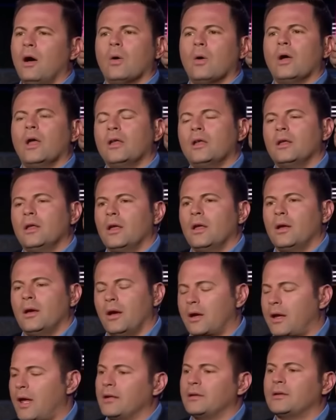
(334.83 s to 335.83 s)
Where did it come from?
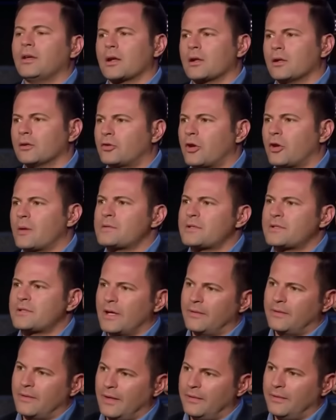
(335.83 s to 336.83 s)
Okay, Donald Trump
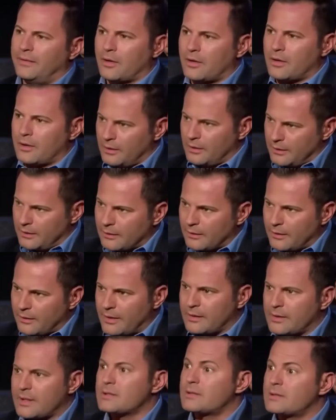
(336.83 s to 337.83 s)
said that there are illegal
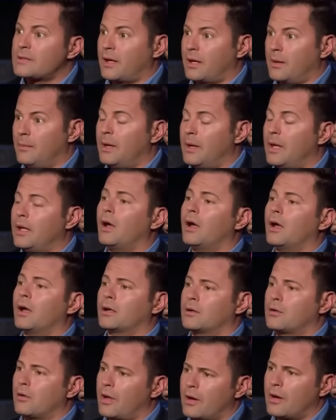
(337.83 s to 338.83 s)
aliens that commit
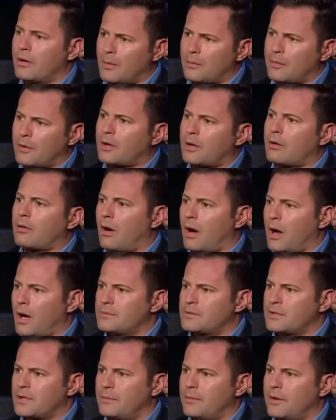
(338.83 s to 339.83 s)
a greater number of
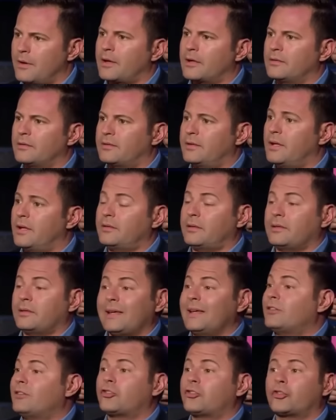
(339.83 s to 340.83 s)
crimes than American
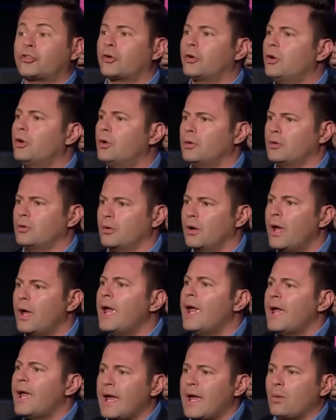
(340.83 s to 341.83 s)
citizens. It's true.
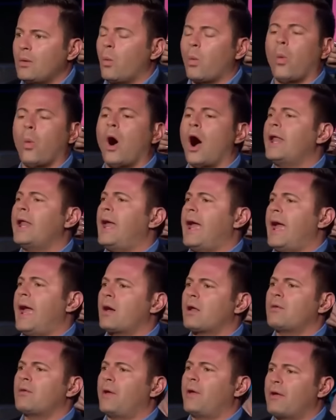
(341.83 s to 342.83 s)
Yes. And 1
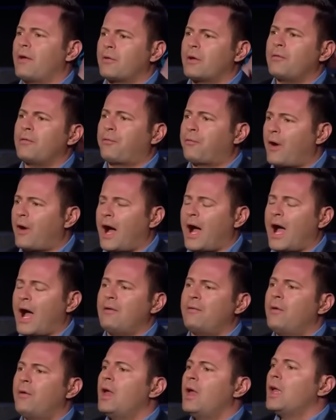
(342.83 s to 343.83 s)
out of every
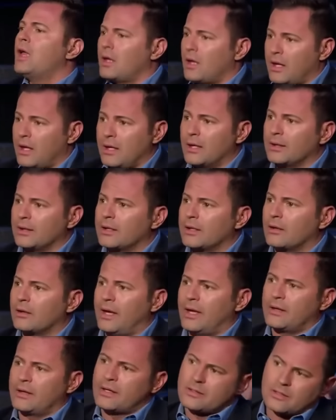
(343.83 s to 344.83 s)
5
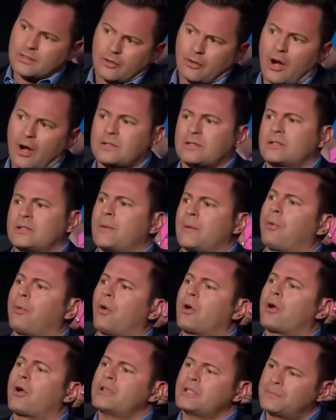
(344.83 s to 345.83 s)
illegal aliens that crosses the
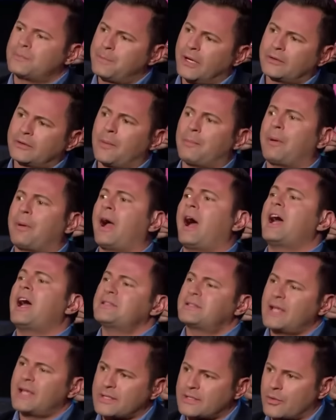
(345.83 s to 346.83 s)
border and is picked up by
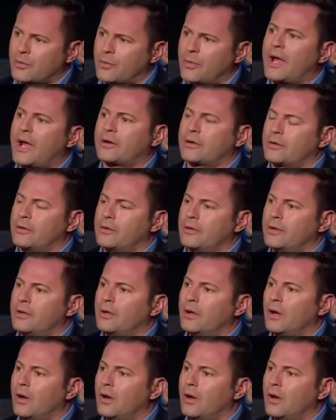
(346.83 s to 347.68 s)
ICE has a record.